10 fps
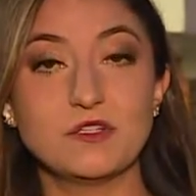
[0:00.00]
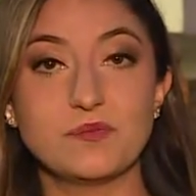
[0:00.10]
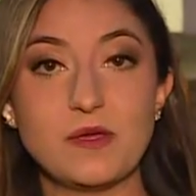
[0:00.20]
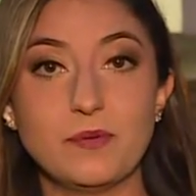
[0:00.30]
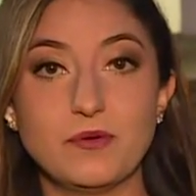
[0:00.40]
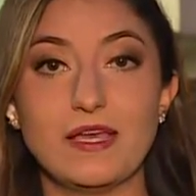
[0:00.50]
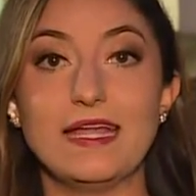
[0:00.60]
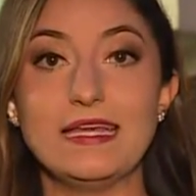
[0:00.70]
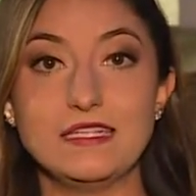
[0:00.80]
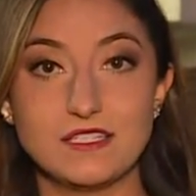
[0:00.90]
and people
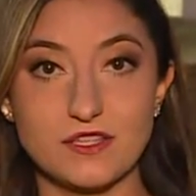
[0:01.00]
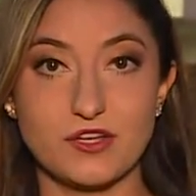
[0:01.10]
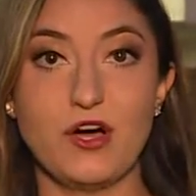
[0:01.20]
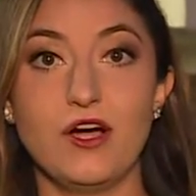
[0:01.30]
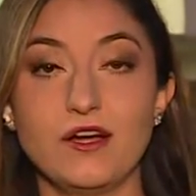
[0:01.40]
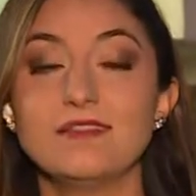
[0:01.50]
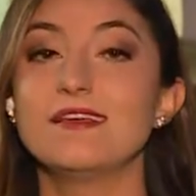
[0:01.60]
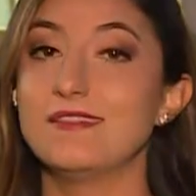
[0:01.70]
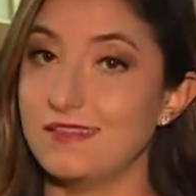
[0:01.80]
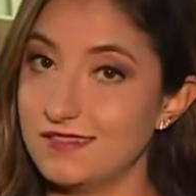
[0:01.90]
get into the car,
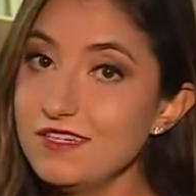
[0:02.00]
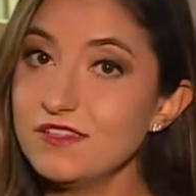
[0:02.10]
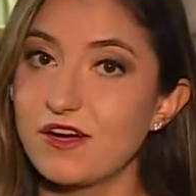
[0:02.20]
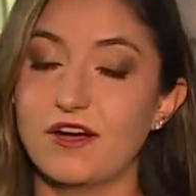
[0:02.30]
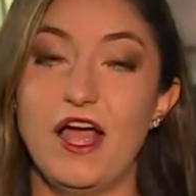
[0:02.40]
then they steal the car.